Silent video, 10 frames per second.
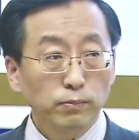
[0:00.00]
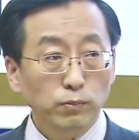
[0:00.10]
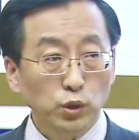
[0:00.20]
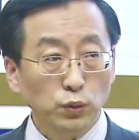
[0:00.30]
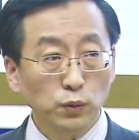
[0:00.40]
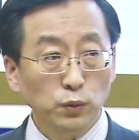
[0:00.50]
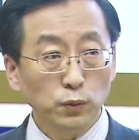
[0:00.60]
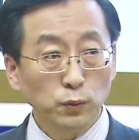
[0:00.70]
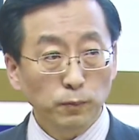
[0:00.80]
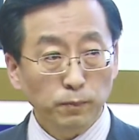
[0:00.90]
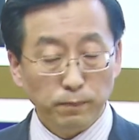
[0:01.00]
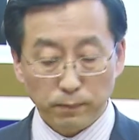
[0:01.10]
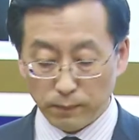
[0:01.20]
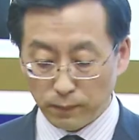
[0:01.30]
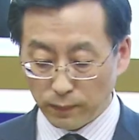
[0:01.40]
to
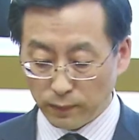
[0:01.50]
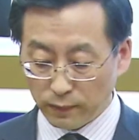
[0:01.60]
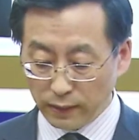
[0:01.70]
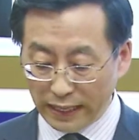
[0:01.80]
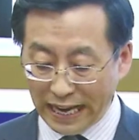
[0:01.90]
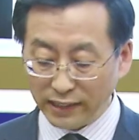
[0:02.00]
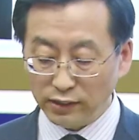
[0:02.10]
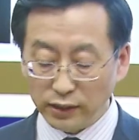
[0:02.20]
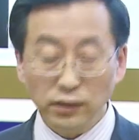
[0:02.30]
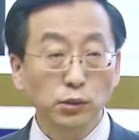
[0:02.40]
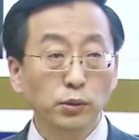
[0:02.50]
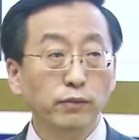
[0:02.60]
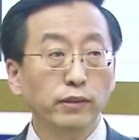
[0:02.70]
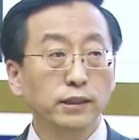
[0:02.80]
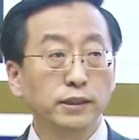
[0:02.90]
let this
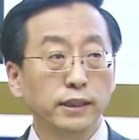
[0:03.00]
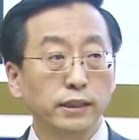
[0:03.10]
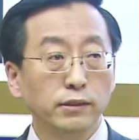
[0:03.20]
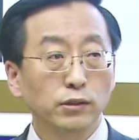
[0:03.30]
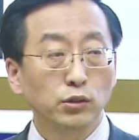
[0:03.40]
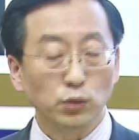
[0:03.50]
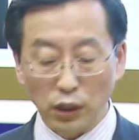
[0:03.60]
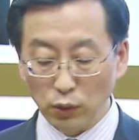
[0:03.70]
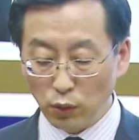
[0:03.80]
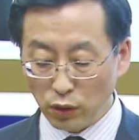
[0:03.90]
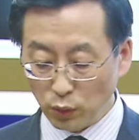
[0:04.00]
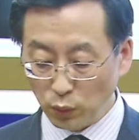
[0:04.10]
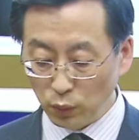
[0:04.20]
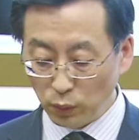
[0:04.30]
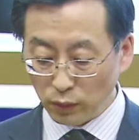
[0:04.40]
university to go
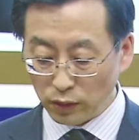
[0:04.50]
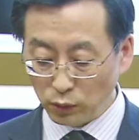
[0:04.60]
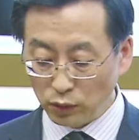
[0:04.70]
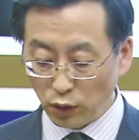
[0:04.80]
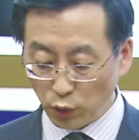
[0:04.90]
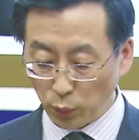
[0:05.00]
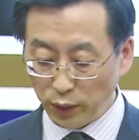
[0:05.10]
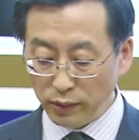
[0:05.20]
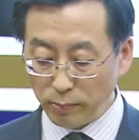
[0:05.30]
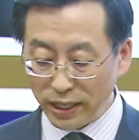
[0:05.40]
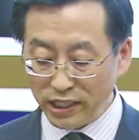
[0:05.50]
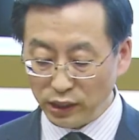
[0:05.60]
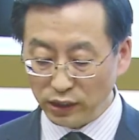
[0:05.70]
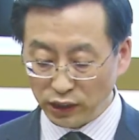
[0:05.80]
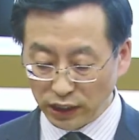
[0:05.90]
through those three
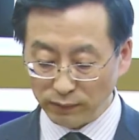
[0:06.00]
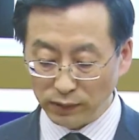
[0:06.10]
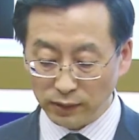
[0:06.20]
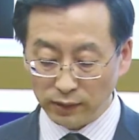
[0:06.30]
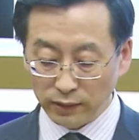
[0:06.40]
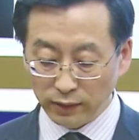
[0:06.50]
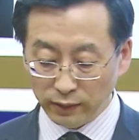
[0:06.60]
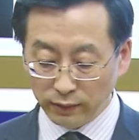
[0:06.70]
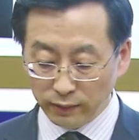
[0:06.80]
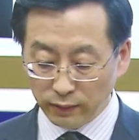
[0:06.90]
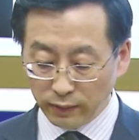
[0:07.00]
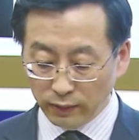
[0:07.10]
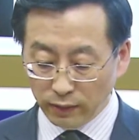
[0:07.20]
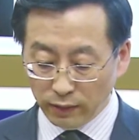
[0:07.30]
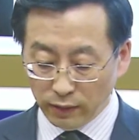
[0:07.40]
major shifts.
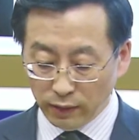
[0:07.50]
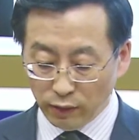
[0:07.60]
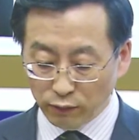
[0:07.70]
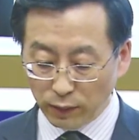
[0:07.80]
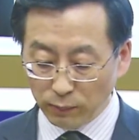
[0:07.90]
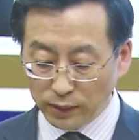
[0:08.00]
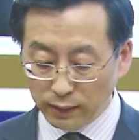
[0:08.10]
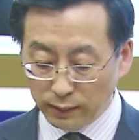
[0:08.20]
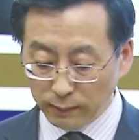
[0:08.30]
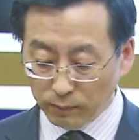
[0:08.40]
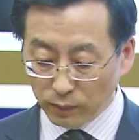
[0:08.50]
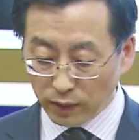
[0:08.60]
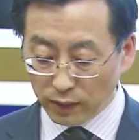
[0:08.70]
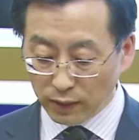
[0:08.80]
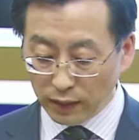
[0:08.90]
From the
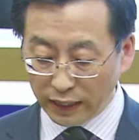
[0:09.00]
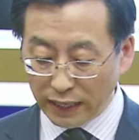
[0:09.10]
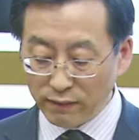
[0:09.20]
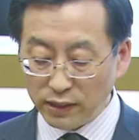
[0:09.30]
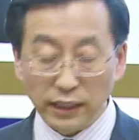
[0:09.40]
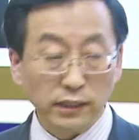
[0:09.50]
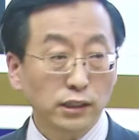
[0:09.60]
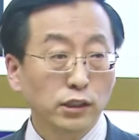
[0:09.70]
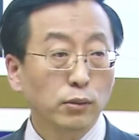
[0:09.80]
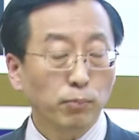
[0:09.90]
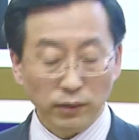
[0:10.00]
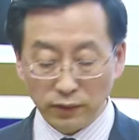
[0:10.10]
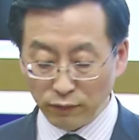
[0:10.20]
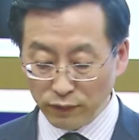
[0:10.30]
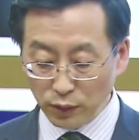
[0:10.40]
governance point
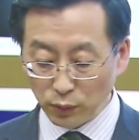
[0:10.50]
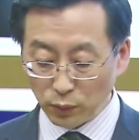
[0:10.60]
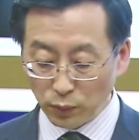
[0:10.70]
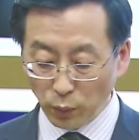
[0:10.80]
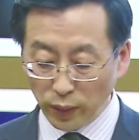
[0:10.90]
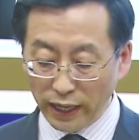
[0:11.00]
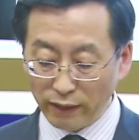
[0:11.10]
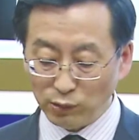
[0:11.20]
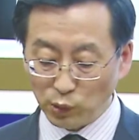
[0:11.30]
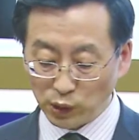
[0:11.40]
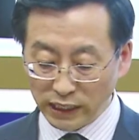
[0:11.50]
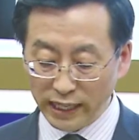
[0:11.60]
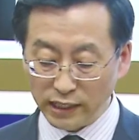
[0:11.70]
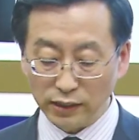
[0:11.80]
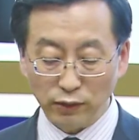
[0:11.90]
of view, we have to
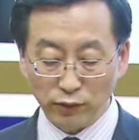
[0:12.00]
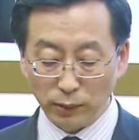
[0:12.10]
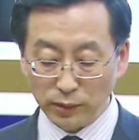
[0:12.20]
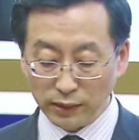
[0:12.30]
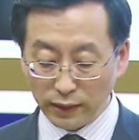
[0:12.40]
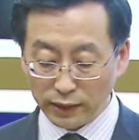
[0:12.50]
change from the